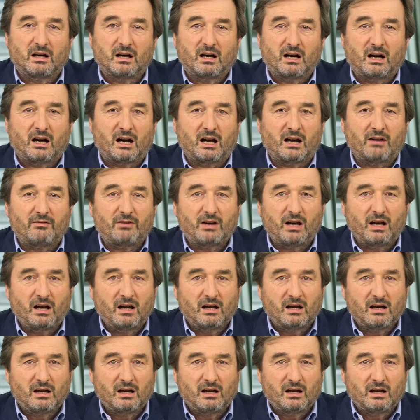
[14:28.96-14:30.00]
However,
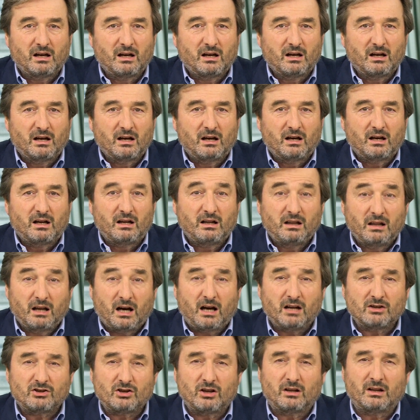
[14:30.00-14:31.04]

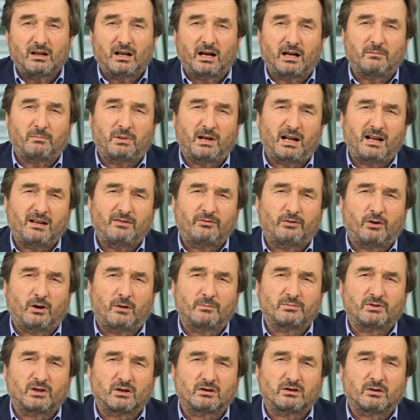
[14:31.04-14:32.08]
Large online
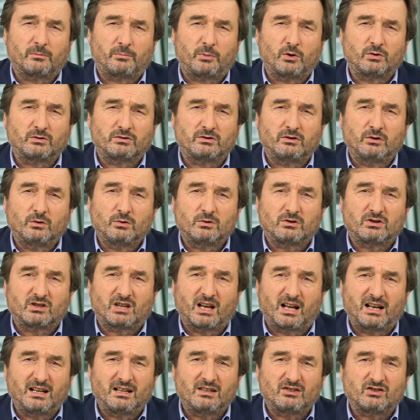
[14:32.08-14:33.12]
platforms also pose new
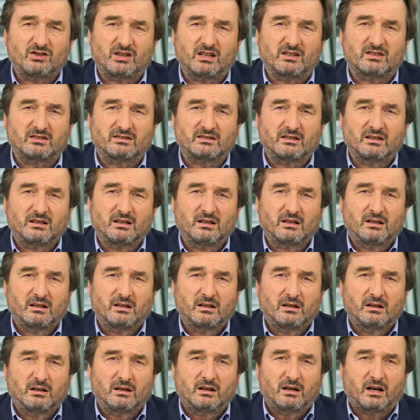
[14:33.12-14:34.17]
challenges,
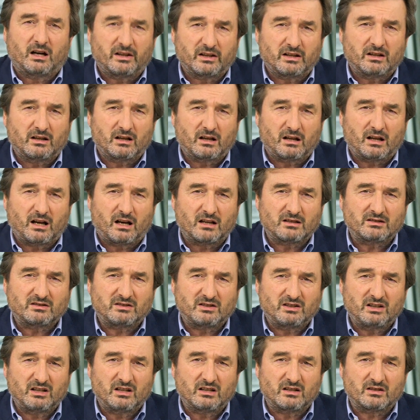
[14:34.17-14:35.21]
and in the
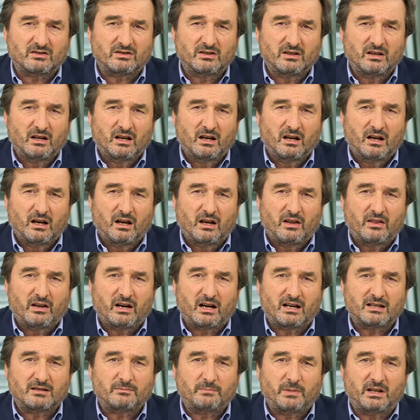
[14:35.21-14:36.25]
last years, there
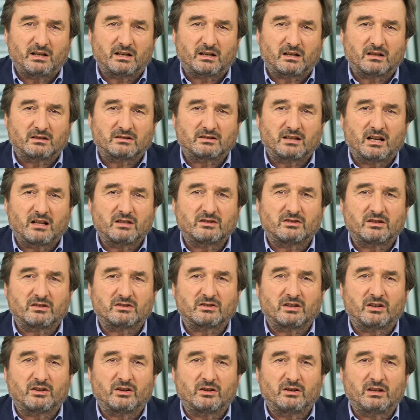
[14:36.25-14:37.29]
has been a consensus
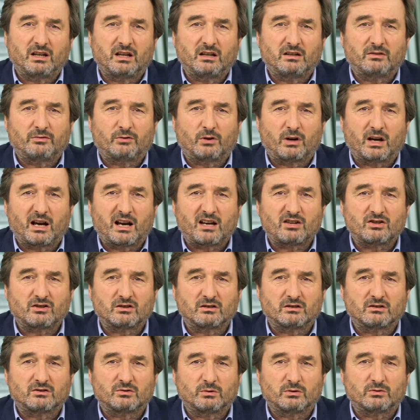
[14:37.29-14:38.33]
on the need for
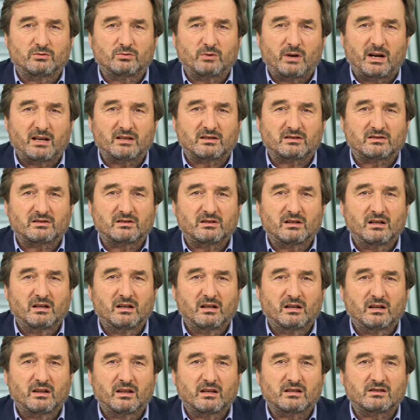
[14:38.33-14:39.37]
action to address
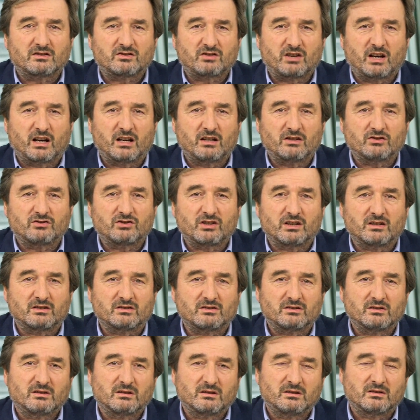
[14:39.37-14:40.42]
these challenges.